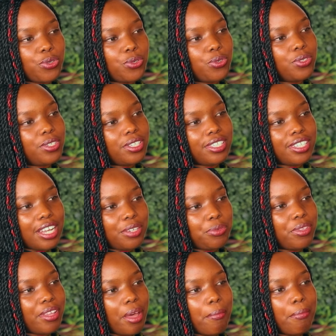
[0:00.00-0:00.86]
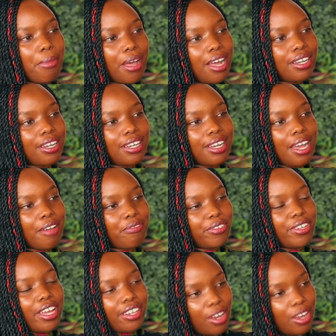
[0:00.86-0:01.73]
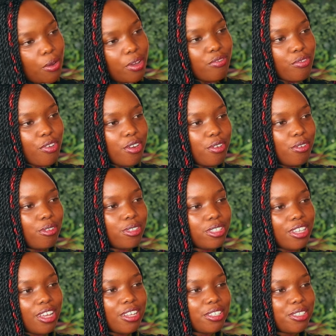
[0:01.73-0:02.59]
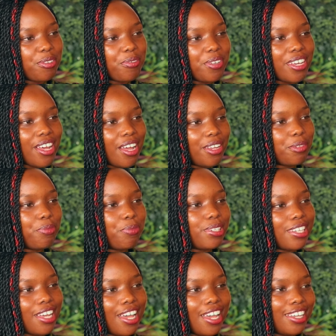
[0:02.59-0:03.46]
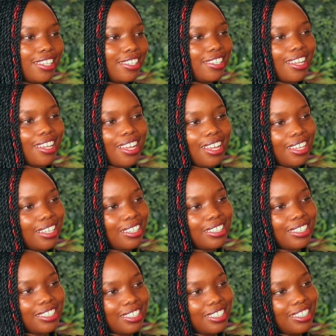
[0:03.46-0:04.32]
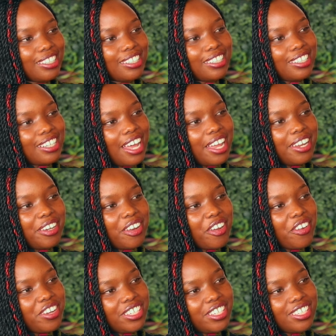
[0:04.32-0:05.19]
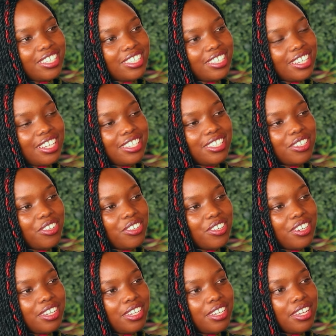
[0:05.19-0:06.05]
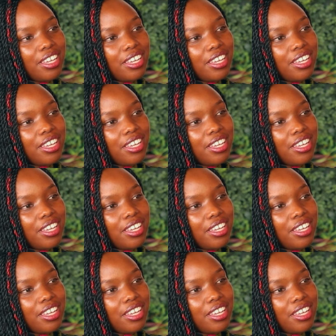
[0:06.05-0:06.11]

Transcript: to start with a bang. I feel like now everyone knows her, so we can't put her in the underrated category.